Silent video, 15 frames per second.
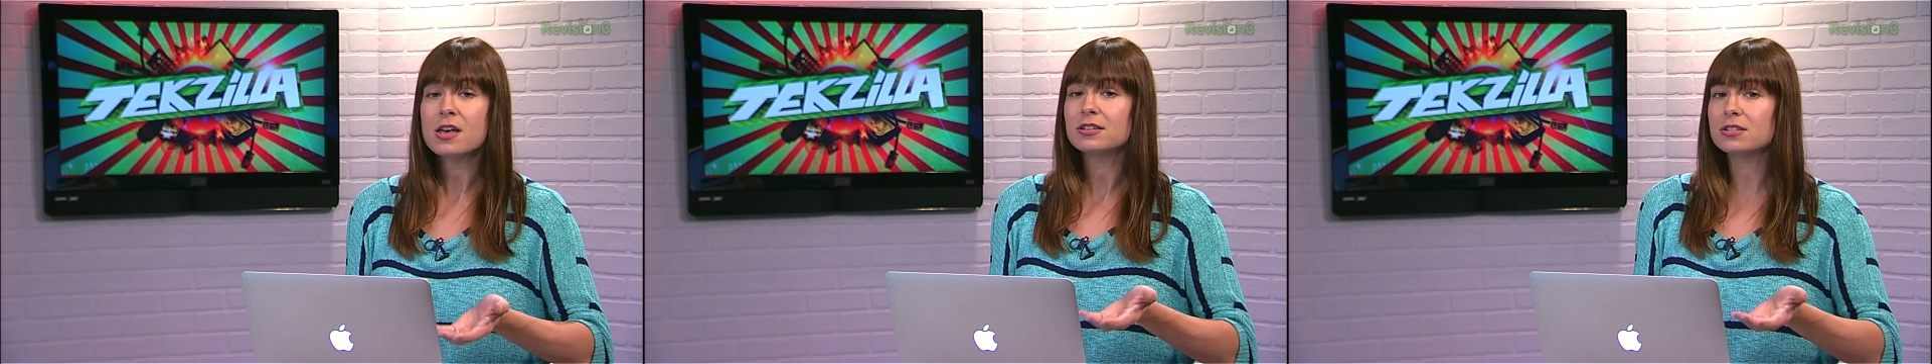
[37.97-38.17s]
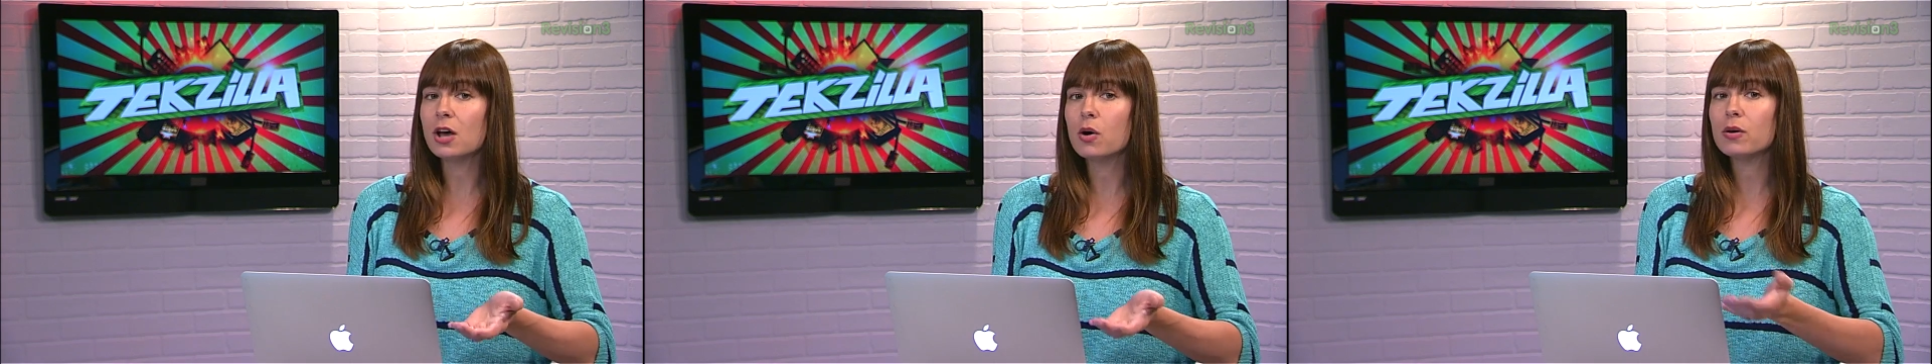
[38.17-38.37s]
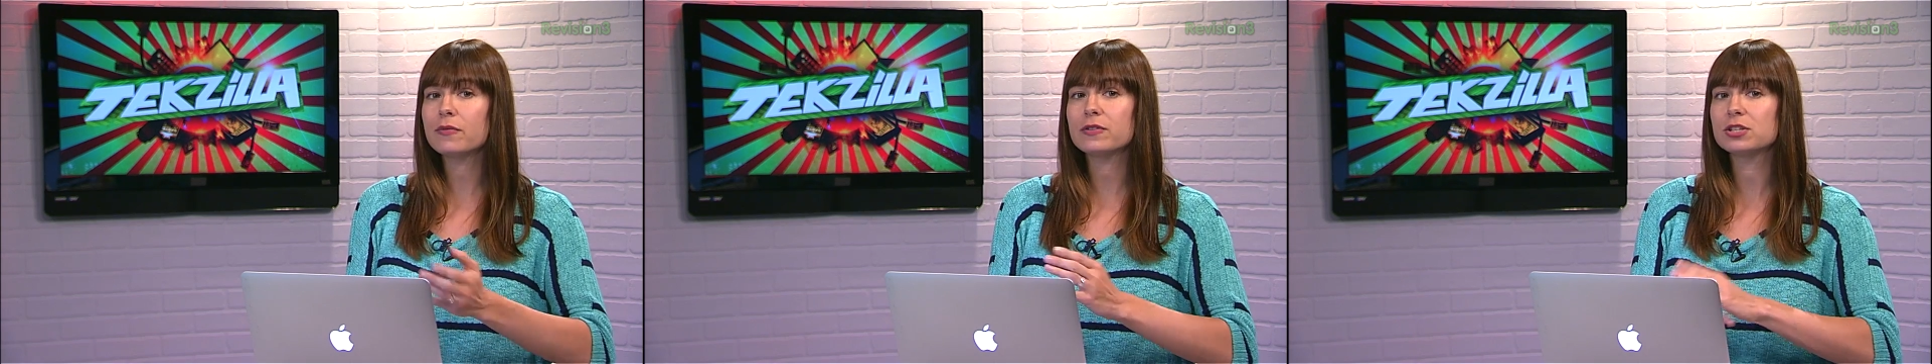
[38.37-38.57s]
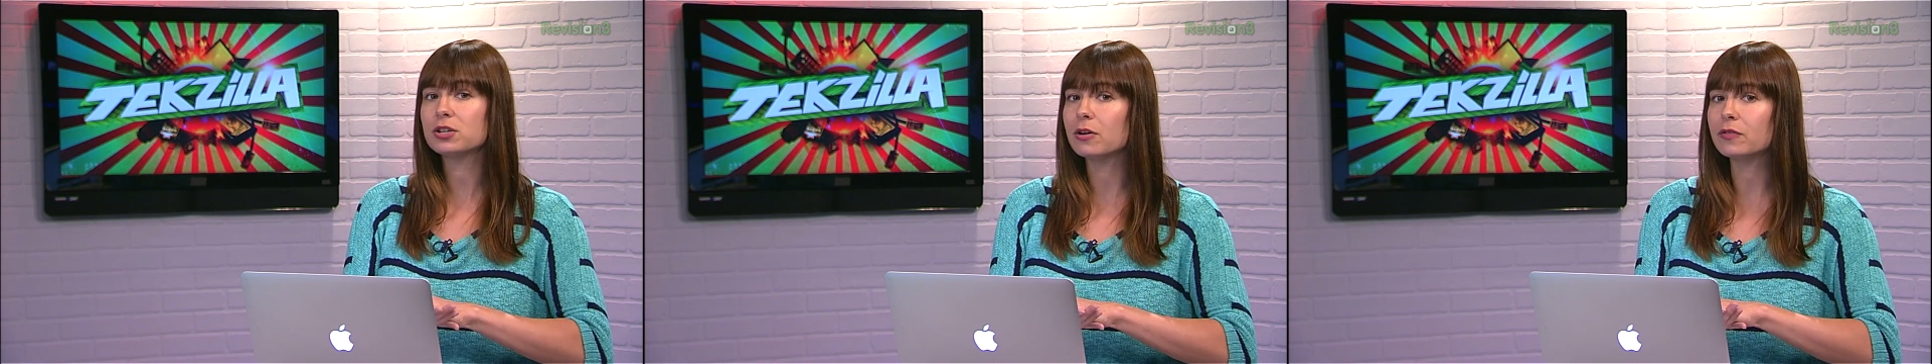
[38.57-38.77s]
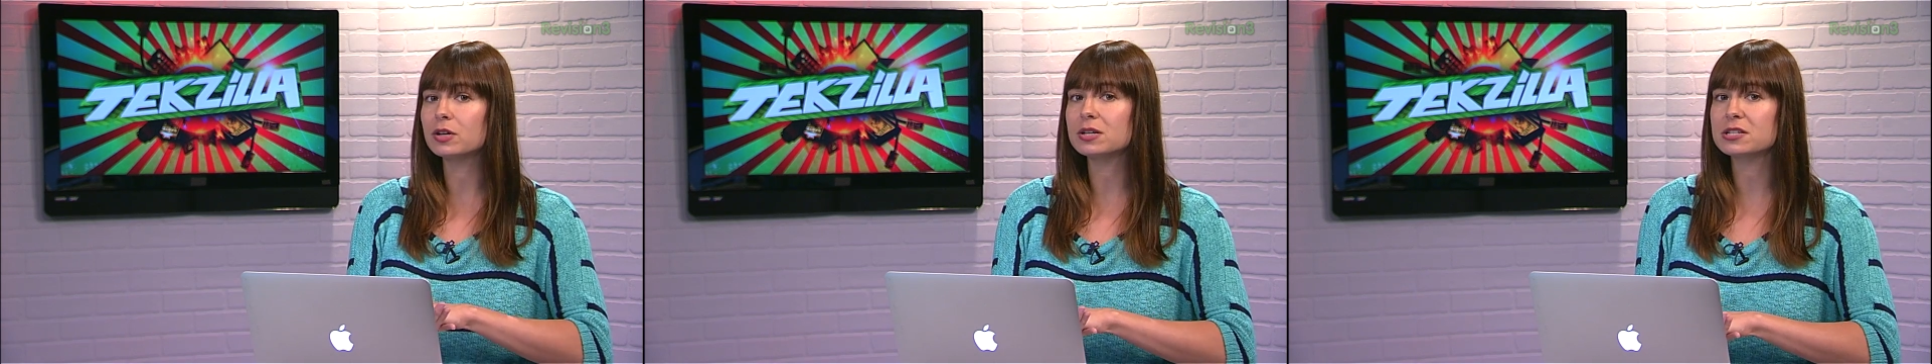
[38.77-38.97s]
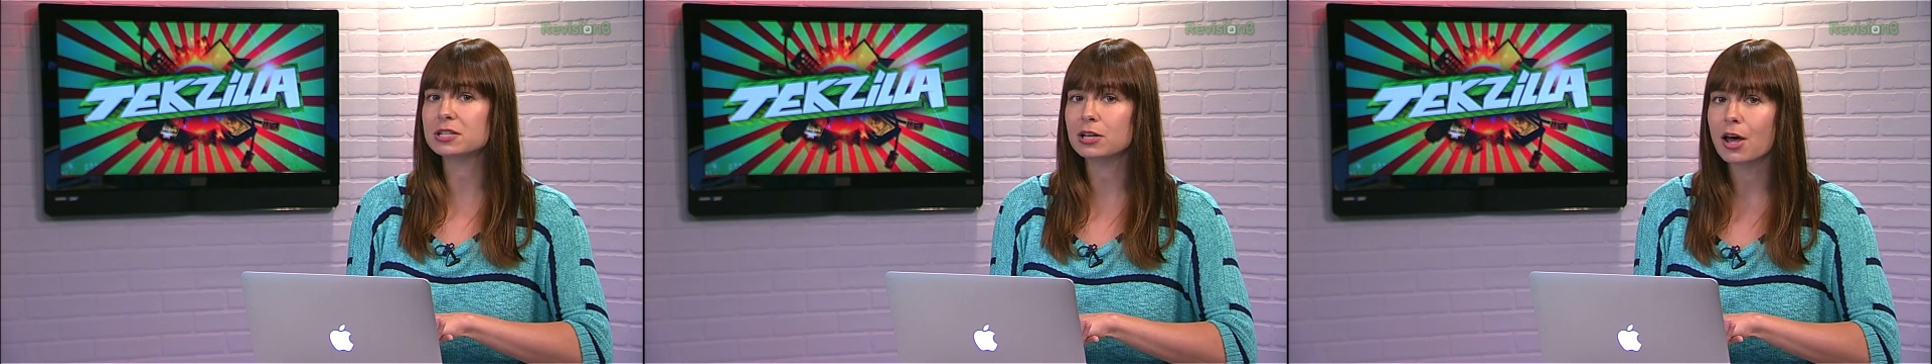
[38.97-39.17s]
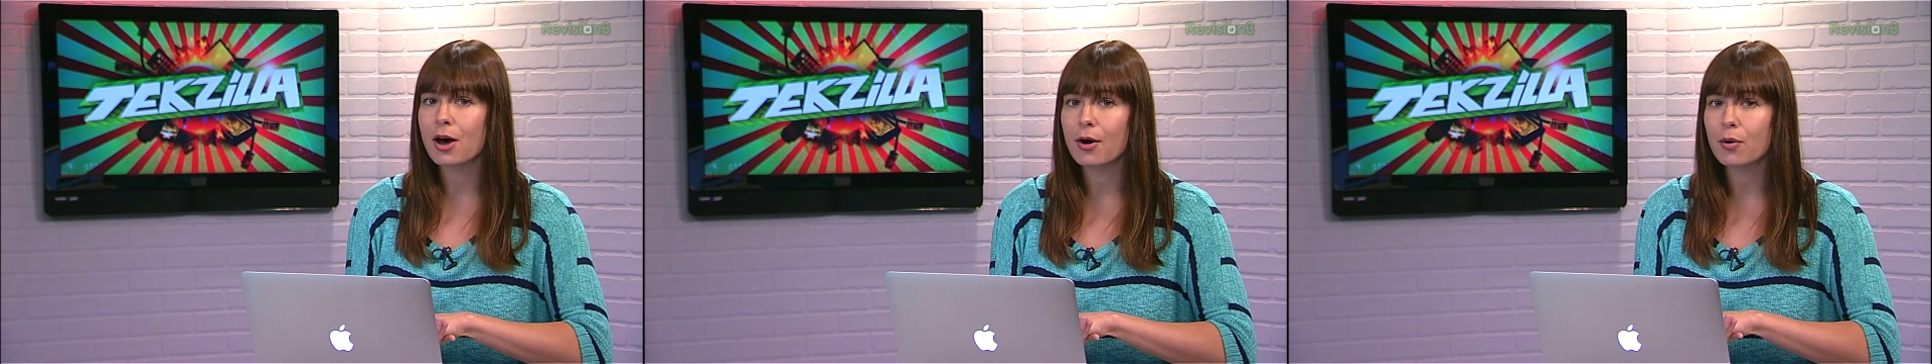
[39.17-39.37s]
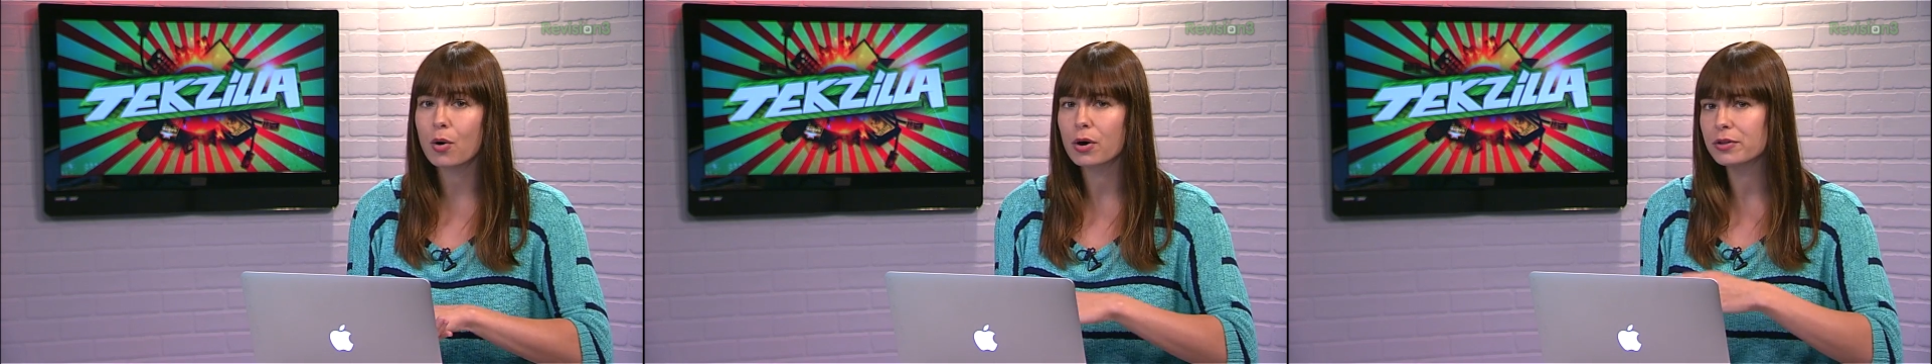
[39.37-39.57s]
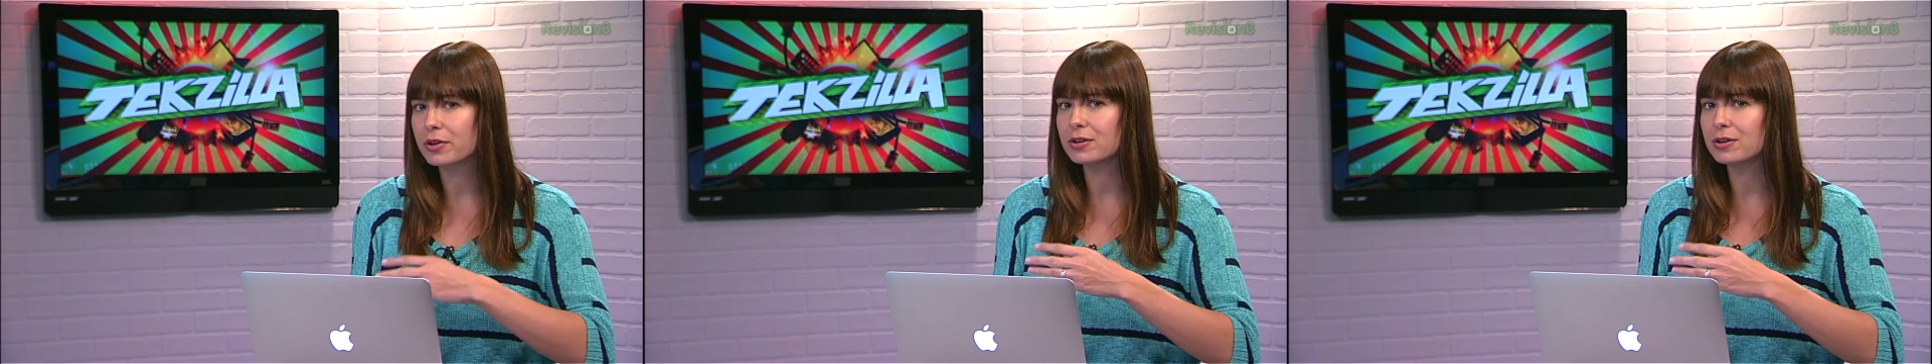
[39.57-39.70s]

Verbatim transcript: So if a server is slow or